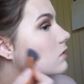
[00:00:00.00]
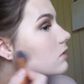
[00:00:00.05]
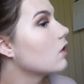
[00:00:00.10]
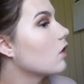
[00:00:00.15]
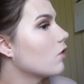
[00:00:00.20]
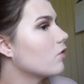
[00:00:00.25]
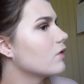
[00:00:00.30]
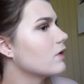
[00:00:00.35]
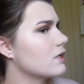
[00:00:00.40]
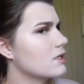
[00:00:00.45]

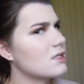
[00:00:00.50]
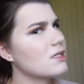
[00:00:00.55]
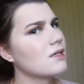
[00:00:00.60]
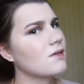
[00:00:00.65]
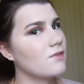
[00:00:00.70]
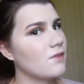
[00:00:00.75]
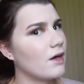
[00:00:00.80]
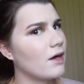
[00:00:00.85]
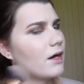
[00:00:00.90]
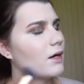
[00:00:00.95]
obviously
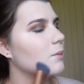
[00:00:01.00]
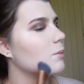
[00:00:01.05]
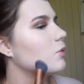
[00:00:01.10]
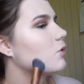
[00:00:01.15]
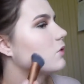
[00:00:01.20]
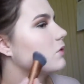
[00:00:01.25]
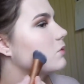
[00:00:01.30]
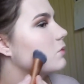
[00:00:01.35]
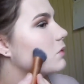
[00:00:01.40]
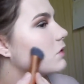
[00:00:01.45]
very
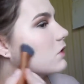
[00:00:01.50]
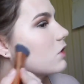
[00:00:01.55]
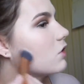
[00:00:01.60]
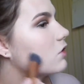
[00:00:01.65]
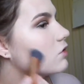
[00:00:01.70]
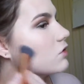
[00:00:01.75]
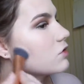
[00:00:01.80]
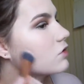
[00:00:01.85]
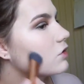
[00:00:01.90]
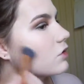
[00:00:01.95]
important with
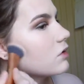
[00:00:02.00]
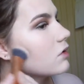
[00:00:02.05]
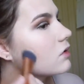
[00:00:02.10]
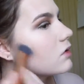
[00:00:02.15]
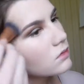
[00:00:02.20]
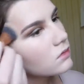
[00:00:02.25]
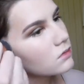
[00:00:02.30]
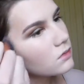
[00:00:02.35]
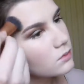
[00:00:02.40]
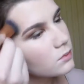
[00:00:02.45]
contour
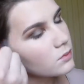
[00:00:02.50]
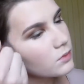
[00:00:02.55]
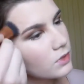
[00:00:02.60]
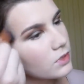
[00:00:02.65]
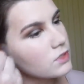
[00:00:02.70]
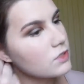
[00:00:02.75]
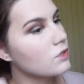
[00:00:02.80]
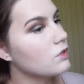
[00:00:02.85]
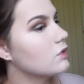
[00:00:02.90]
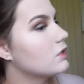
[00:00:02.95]

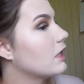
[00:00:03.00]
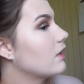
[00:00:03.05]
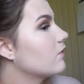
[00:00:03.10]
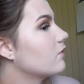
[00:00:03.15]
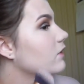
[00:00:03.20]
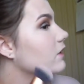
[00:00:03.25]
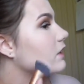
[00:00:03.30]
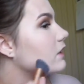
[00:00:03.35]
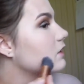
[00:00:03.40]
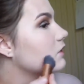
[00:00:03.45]
because you
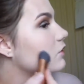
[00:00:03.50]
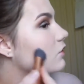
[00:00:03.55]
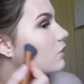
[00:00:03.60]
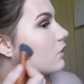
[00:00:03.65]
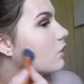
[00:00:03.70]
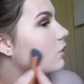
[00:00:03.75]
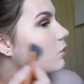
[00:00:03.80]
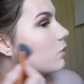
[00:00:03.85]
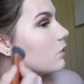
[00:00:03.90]
definitely do not